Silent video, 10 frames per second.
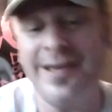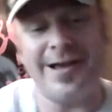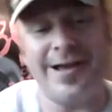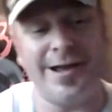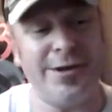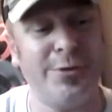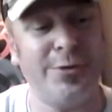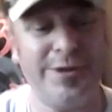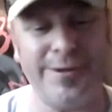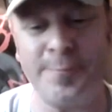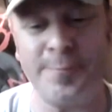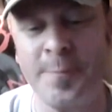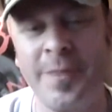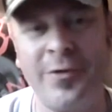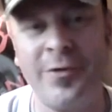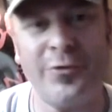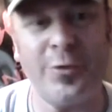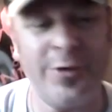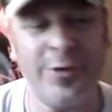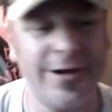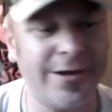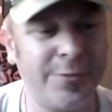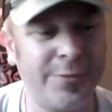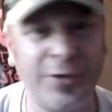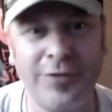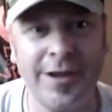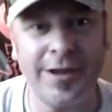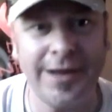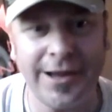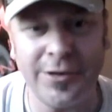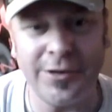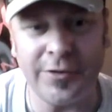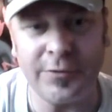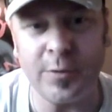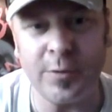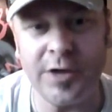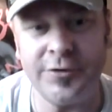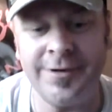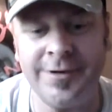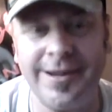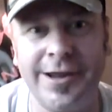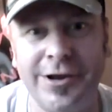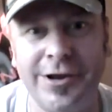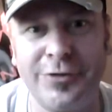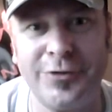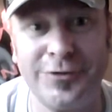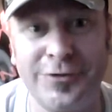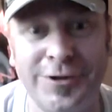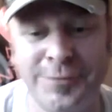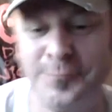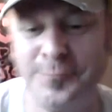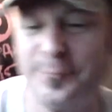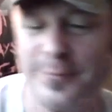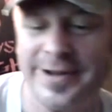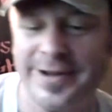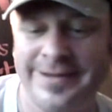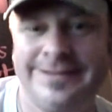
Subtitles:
I don't care. So thanks a lot, and thanks for watching, and I'll talk to you later. Bye.